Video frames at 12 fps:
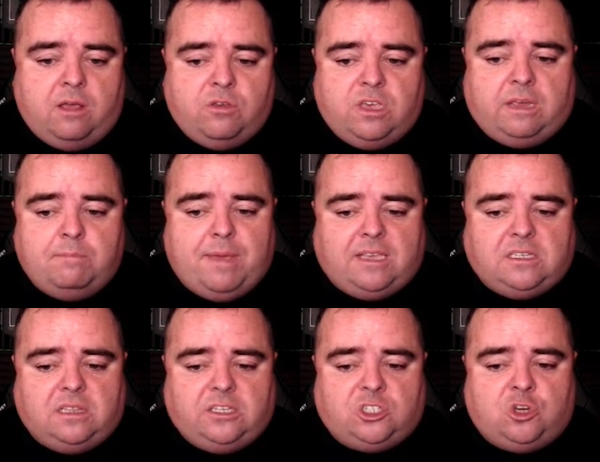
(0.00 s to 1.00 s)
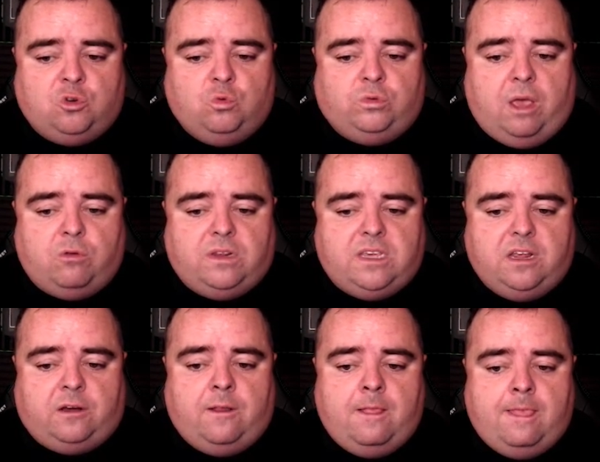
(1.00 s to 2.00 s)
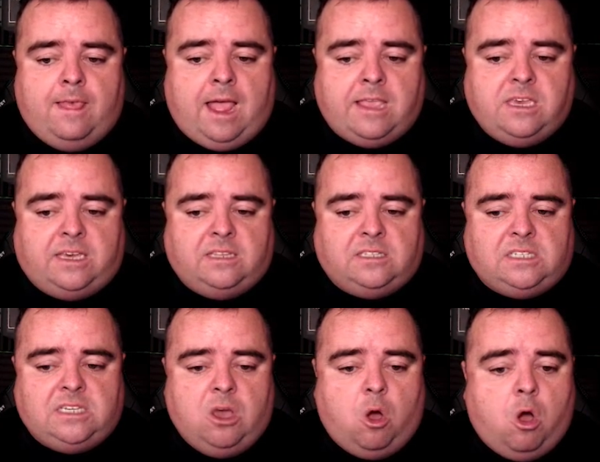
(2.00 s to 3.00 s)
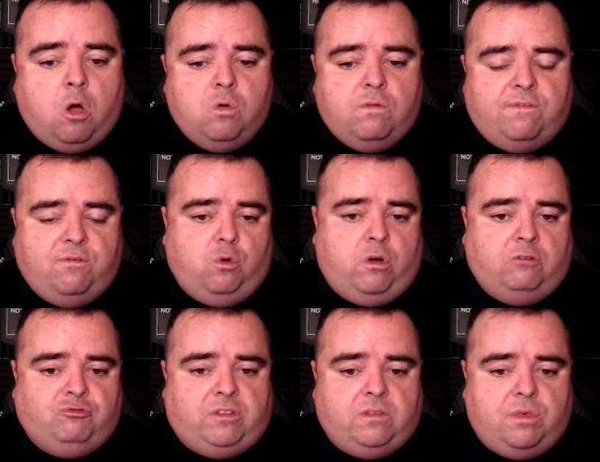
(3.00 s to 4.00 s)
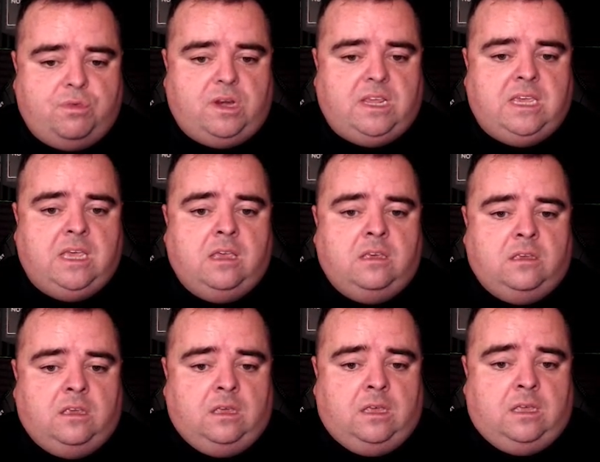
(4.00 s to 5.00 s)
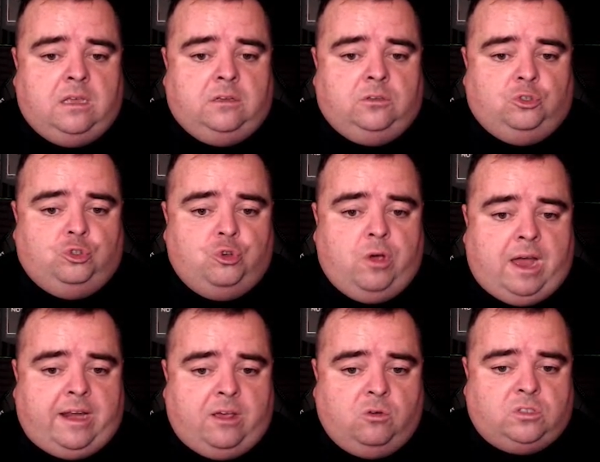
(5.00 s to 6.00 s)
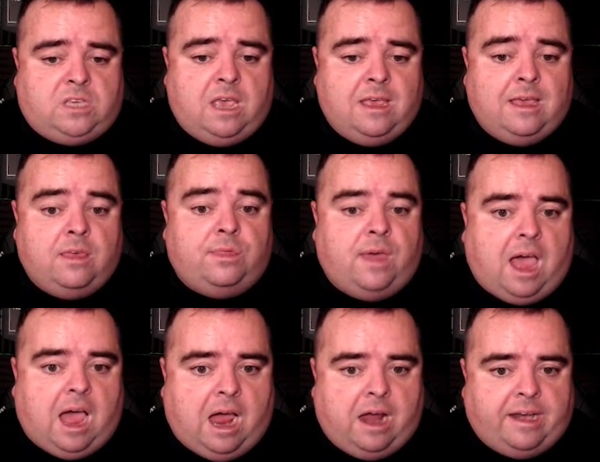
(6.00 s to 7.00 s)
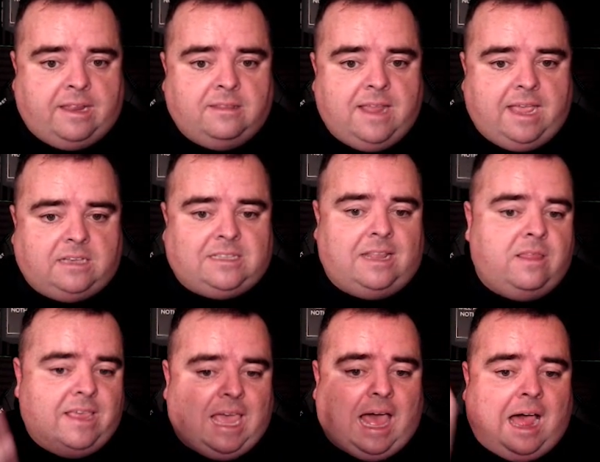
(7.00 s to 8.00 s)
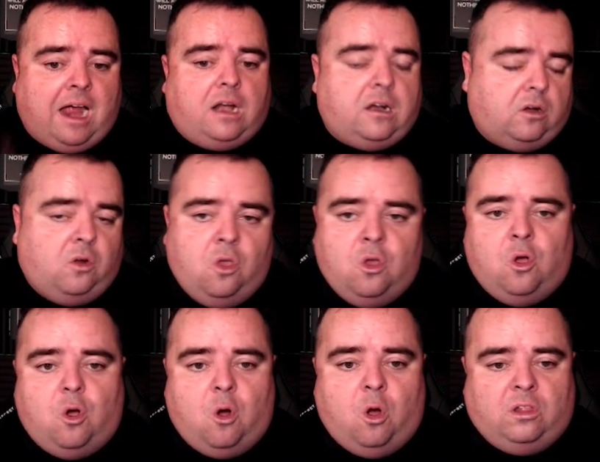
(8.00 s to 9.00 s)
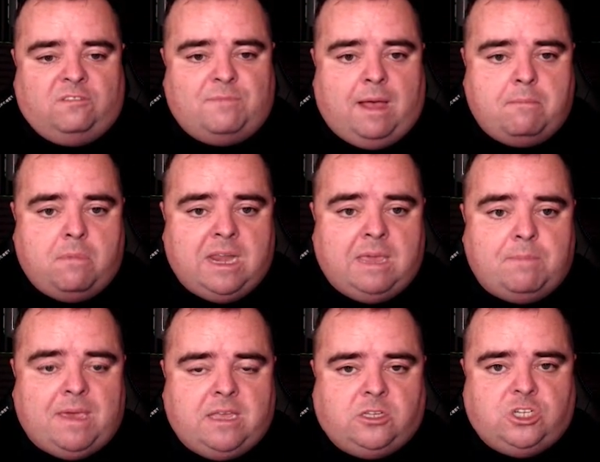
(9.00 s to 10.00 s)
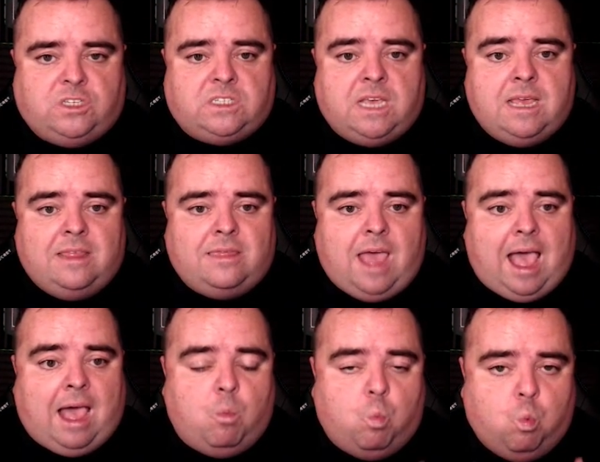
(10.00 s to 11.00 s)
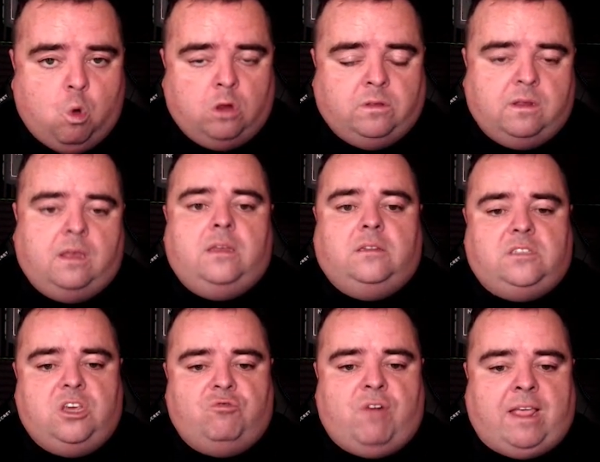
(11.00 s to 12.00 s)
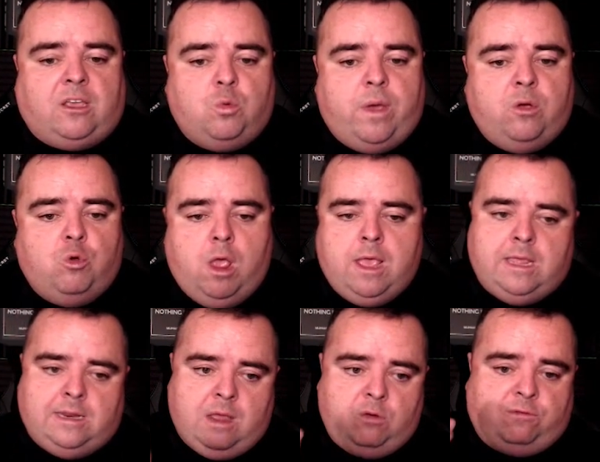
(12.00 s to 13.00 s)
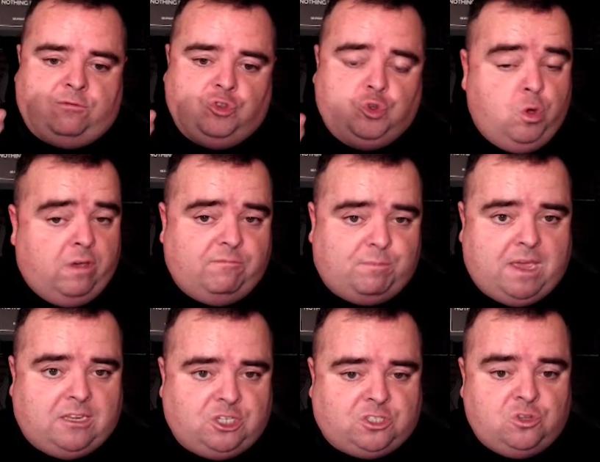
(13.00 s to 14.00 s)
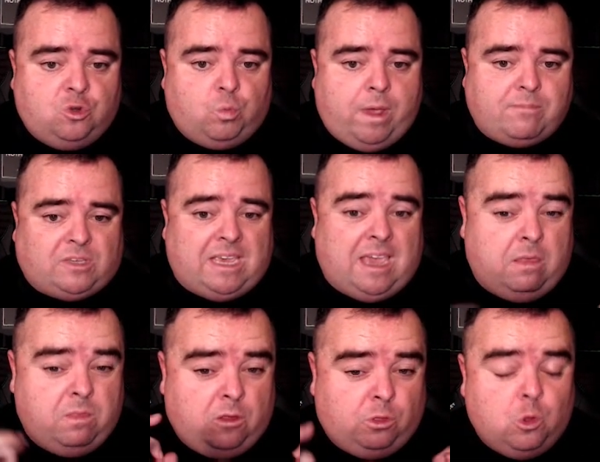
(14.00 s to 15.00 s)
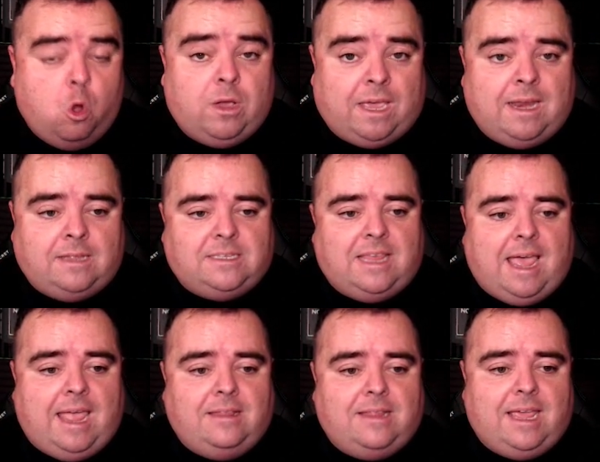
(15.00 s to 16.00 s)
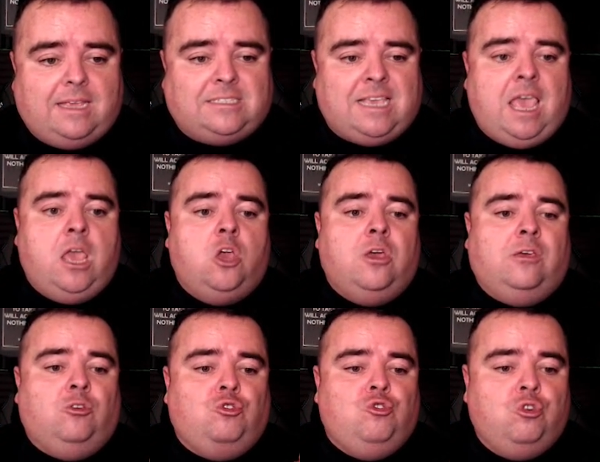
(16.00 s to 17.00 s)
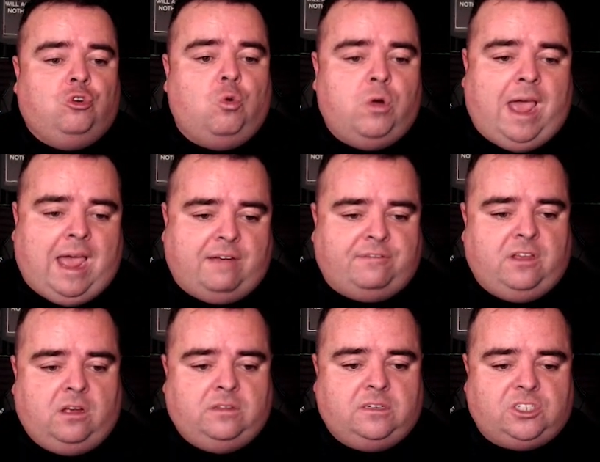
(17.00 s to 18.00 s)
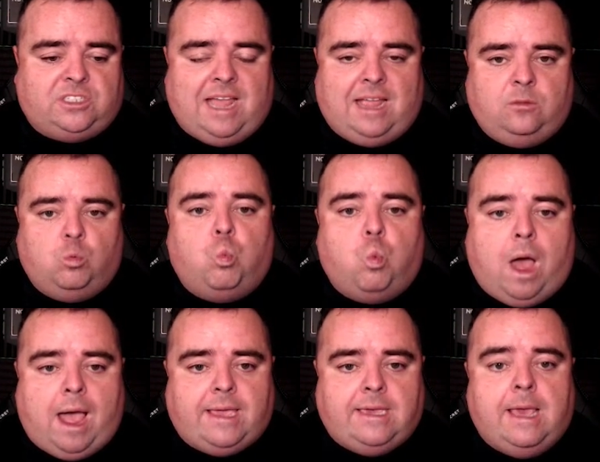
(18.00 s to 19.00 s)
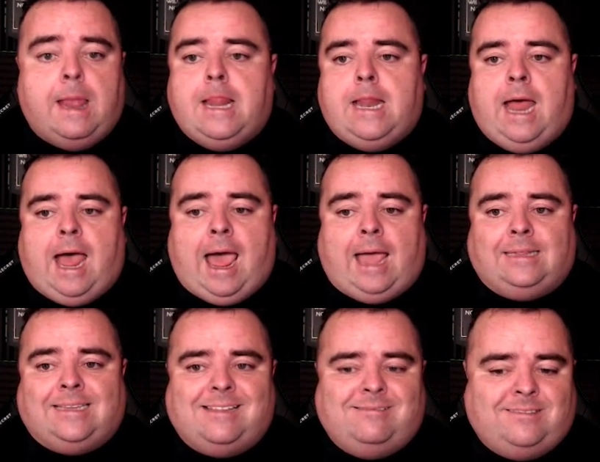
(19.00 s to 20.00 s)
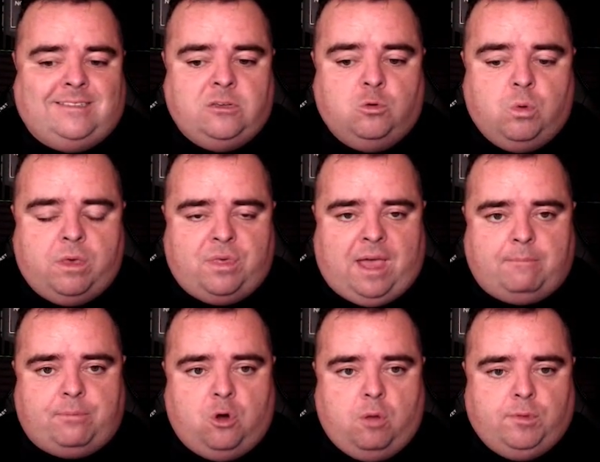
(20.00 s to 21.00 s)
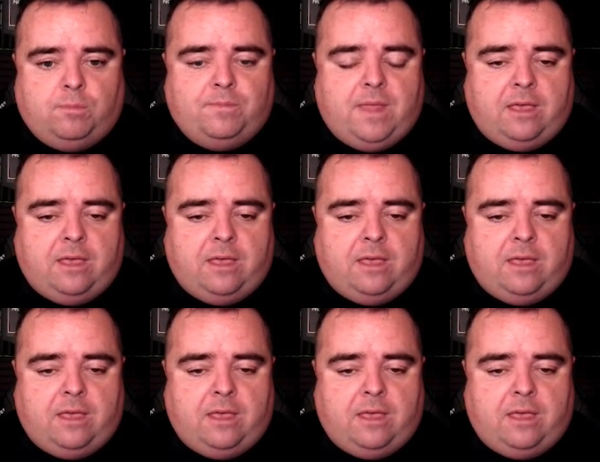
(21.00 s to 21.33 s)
Now, you can basically scroll down here and you can see all 403 URLs that are indexed, and they are all of my money pages that I want to rank well. Now, if you have pages in your website and they're not getting into that index, you're going to have to understand why and deal with that problem.